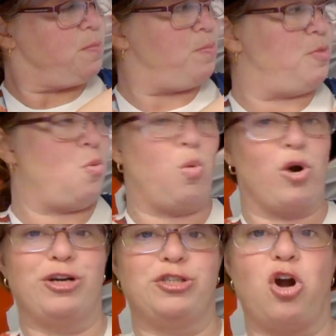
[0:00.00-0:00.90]

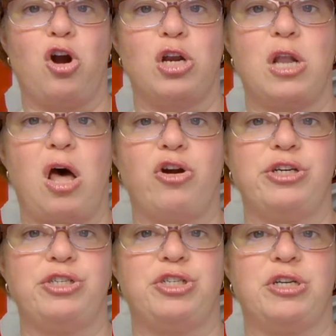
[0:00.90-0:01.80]
words are
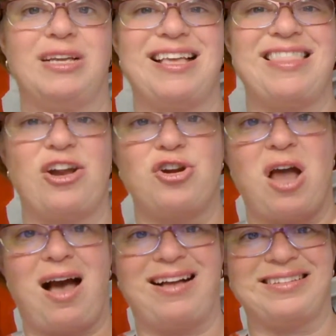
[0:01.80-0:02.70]
large. They're
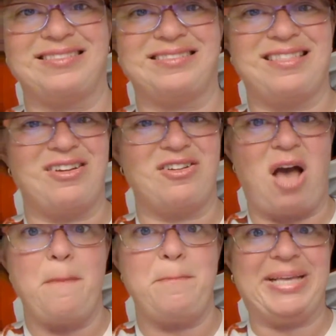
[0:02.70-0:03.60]
not
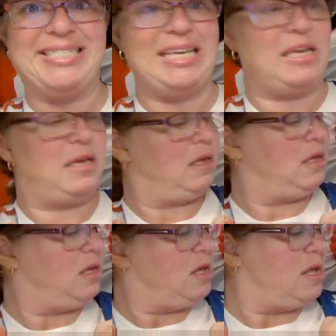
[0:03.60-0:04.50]
busy.
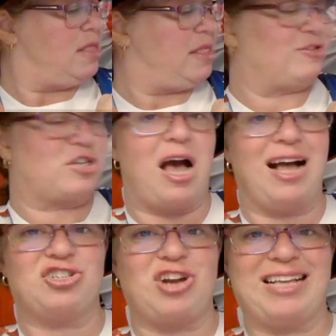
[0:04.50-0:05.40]
There's
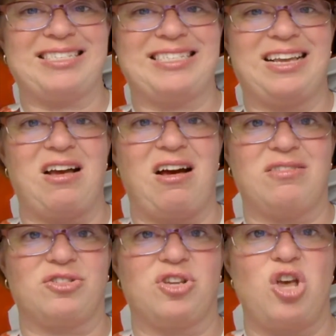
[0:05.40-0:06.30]
contrasting
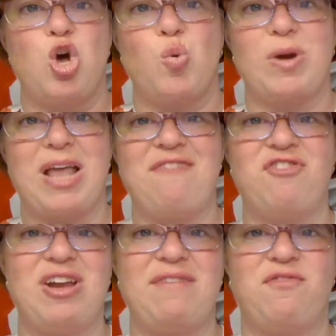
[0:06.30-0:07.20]
colors.
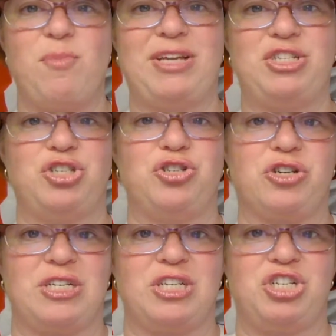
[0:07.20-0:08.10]
Whatever information you're
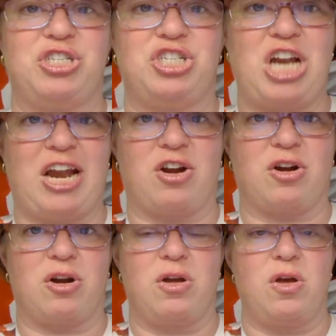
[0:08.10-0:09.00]
going to
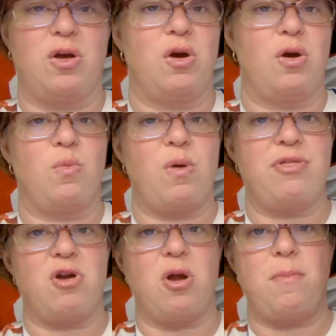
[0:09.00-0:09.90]
share,
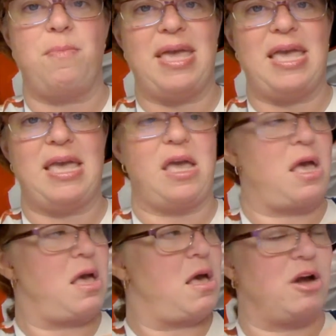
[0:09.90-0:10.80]
whether it be
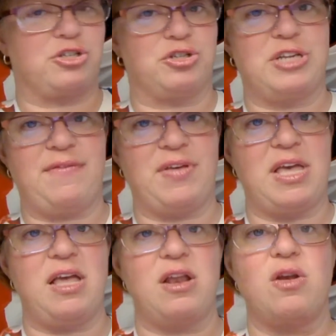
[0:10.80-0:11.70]
a
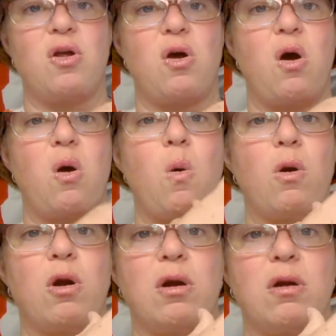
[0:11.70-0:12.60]
certificate
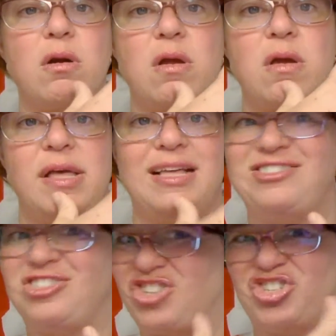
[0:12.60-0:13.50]
or
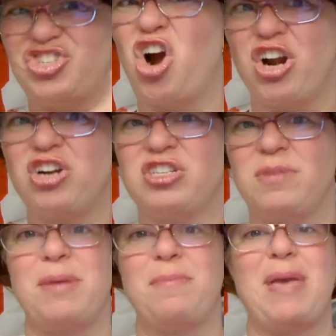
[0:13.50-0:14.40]
just a chart or
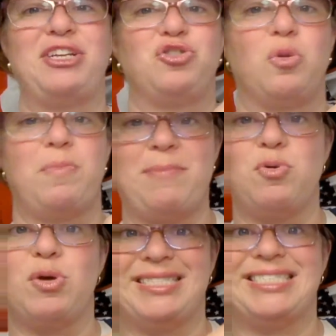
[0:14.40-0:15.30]
something, make sure
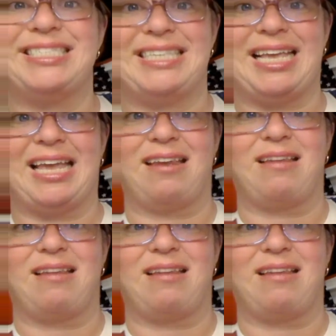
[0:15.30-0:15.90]
people can see it.